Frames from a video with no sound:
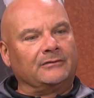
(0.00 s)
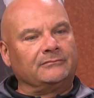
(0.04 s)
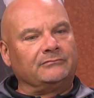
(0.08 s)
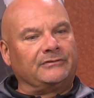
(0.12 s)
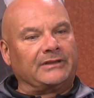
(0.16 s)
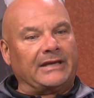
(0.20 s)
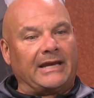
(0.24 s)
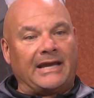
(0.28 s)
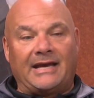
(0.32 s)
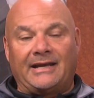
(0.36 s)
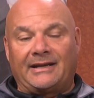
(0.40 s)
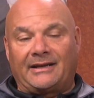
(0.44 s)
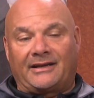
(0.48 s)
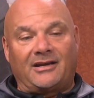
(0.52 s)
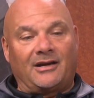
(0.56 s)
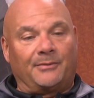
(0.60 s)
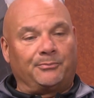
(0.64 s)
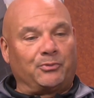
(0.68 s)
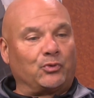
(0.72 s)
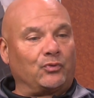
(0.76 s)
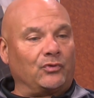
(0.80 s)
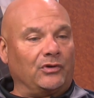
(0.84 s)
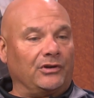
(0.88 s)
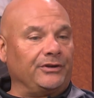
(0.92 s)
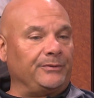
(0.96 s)
They had a
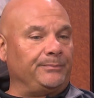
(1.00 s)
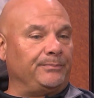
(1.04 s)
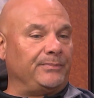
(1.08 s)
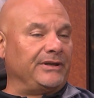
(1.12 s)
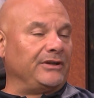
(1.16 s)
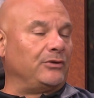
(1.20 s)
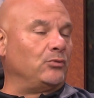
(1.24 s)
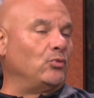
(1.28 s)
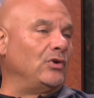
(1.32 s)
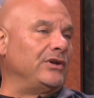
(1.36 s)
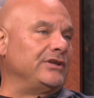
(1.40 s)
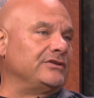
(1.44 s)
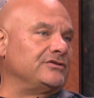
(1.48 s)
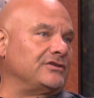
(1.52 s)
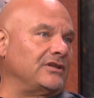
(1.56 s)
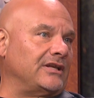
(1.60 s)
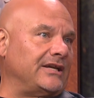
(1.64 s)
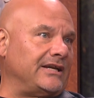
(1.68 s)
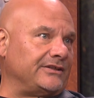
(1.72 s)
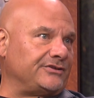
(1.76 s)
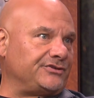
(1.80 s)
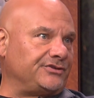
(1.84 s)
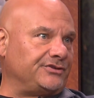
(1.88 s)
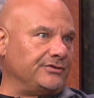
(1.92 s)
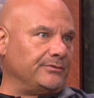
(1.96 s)
couple really big wins
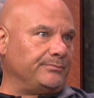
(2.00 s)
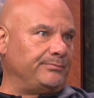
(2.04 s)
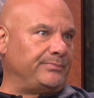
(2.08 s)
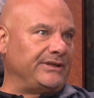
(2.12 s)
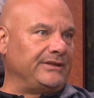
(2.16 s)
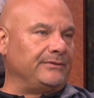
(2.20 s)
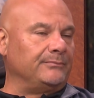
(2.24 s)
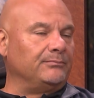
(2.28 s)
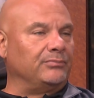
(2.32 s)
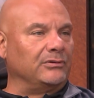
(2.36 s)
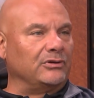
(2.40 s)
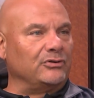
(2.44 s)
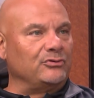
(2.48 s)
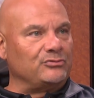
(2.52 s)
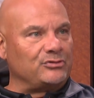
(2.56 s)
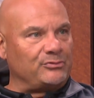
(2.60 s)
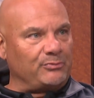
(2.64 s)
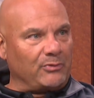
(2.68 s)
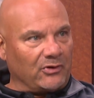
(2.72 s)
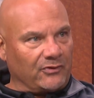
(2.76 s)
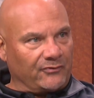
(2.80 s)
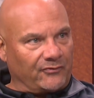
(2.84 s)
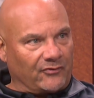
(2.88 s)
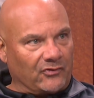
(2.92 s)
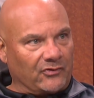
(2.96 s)
last year, beating
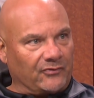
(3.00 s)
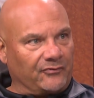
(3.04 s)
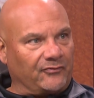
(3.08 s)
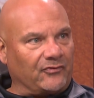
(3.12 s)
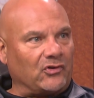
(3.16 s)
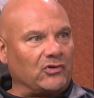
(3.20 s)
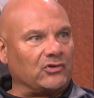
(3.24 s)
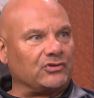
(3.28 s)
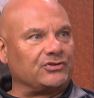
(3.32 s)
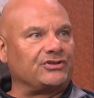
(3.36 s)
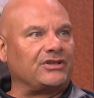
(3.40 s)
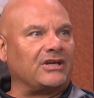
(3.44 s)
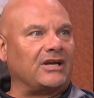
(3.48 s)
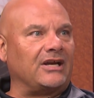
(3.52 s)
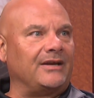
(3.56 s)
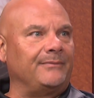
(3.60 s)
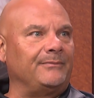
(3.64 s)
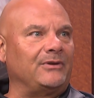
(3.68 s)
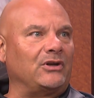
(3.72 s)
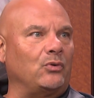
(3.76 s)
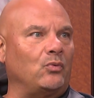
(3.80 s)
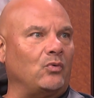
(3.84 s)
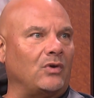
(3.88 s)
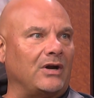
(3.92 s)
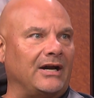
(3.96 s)
Bloomsburg for the first time
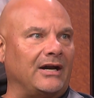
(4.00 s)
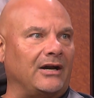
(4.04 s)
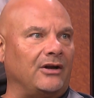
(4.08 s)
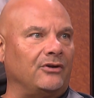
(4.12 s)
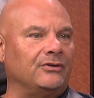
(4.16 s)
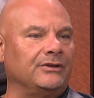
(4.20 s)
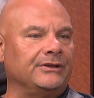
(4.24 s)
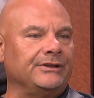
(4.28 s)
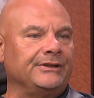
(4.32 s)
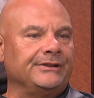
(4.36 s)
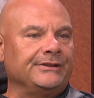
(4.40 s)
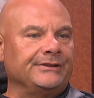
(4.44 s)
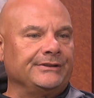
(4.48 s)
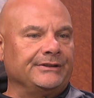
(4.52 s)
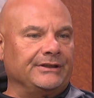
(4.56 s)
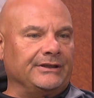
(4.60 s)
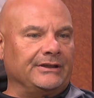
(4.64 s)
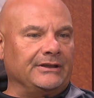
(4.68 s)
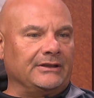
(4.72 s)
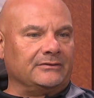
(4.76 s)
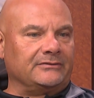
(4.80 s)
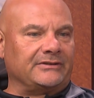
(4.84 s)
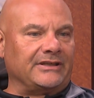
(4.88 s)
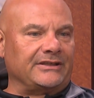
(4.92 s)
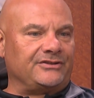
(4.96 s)
in a while.
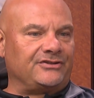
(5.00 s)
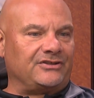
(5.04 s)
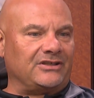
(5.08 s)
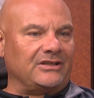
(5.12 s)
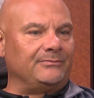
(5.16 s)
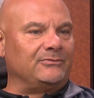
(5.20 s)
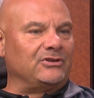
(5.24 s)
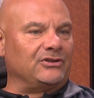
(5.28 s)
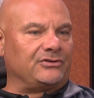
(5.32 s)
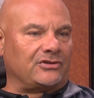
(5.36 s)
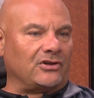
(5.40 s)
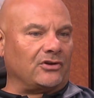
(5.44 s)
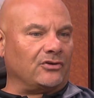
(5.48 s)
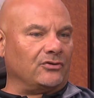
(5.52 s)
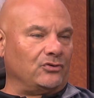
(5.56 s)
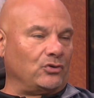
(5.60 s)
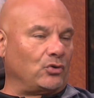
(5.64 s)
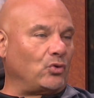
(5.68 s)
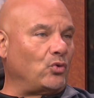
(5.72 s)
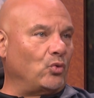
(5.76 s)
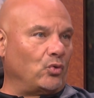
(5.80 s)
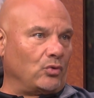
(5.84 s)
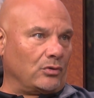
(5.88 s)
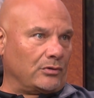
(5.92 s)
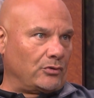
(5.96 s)
They seemed to turn the
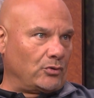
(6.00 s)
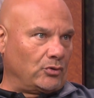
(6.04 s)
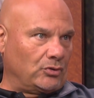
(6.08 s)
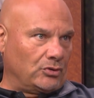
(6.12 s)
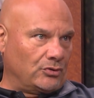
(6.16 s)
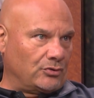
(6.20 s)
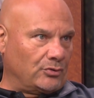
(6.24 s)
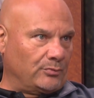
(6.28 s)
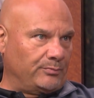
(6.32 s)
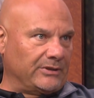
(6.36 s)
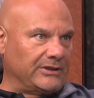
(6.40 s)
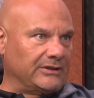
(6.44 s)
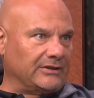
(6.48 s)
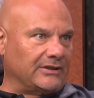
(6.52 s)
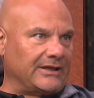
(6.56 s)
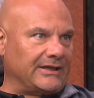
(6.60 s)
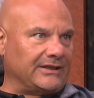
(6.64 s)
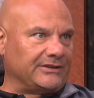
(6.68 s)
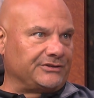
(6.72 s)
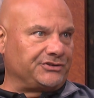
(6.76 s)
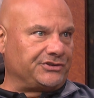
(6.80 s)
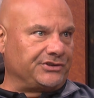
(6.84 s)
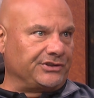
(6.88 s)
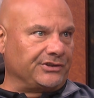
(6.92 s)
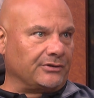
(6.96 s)
corner a little bit
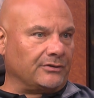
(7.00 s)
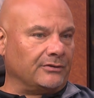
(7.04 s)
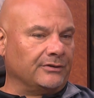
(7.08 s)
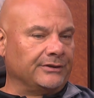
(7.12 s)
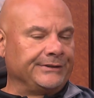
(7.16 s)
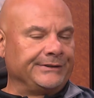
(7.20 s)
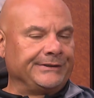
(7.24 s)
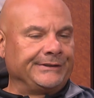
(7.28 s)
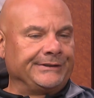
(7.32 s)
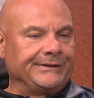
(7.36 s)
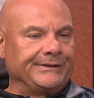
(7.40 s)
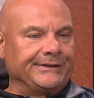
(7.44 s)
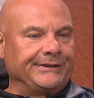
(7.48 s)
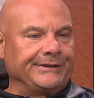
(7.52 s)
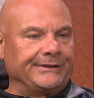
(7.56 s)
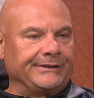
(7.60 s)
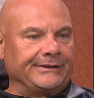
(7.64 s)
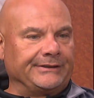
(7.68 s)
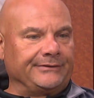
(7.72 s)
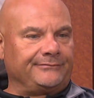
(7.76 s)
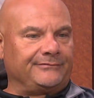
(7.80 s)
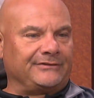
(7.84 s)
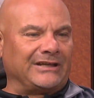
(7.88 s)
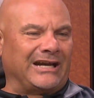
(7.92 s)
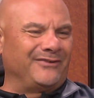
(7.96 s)
last year.
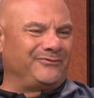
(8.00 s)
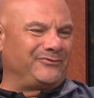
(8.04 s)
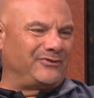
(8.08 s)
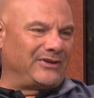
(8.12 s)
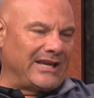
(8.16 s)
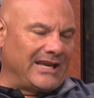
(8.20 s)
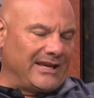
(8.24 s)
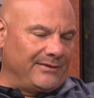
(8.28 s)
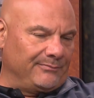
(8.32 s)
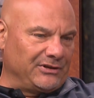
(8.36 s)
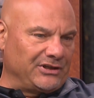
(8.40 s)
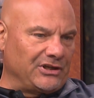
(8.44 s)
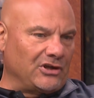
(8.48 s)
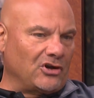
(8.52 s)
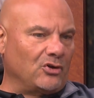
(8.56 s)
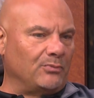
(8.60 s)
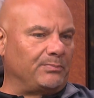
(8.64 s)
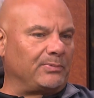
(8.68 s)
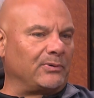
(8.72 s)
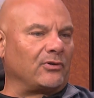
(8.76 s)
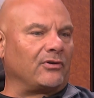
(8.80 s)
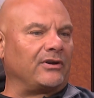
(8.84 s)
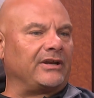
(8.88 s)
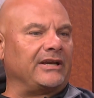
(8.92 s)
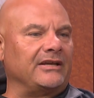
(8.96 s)
Tough game in the
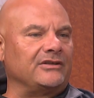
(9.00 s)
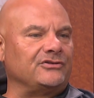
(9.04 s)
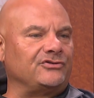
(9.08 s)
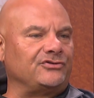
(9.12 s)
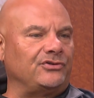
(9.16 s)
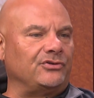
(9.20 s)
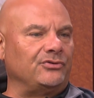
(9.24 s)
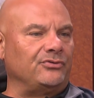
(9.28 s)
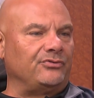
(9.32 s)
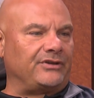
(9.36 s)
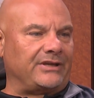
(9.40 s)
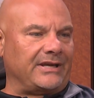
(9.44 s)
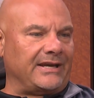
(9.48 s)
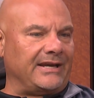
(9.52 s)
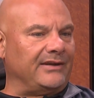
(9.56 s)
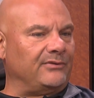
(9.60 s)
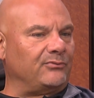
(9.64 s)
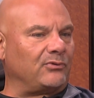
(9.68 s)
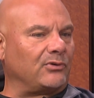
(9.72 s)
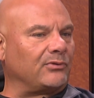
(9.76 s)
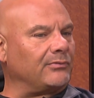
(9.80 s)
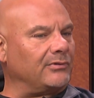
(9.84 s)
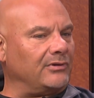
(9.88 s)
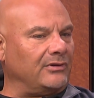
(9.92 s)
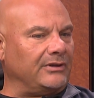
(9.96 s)
opener against Duquesne.
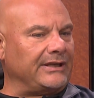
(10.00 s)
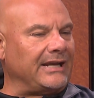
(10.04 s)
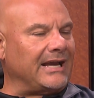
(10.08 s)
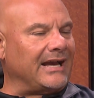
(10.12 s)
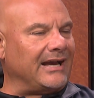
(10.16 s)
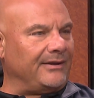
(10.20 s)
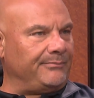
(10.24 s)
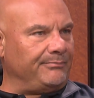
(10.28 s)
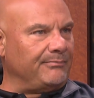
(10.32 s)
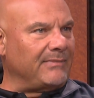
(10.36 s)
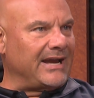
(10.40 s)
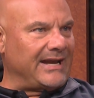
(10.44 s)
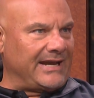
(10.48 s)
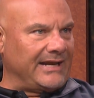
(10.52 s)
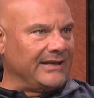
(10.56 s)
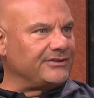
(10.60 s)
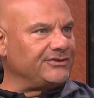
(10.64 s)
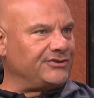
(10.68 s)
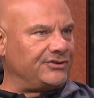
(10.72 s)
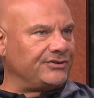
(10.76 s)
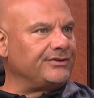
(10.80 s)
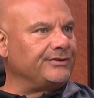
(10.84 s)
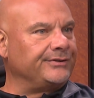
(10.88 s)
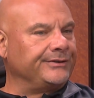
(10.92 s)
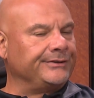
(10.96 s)
Were really
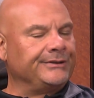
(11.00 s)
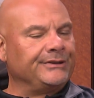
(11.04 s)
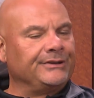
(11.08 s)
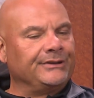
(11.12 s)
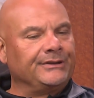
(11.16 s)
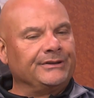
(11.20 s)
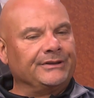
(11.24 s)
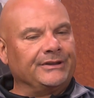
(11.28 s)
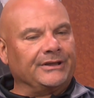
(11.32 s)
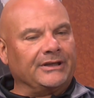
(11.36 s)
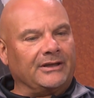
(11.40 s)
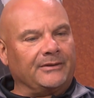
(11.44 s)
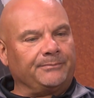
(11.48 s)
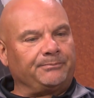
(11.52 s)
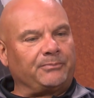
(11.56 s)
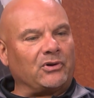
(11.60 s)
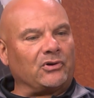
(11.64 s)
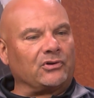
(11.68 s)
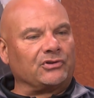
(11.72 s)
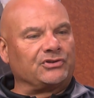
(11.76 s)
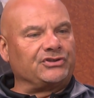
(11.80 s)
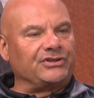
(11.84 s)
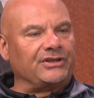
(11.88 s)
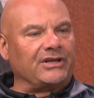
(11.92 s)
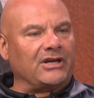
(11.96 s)
outmatched
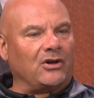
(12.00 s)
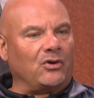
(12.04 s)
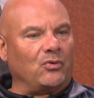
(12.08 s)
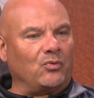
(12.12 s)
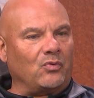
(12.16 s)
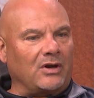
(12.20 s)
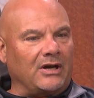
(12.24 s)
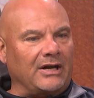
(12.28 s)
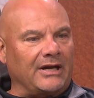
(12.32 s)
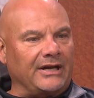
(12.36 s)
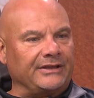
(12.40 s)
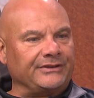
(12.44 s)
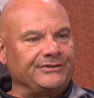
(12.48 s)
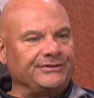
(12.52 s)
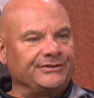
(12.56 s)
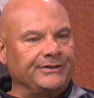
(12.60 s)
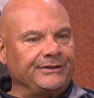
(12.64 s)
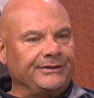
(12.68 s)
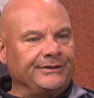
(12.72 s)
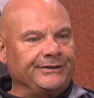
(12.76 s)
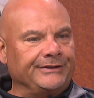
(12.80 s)
personnel-wise.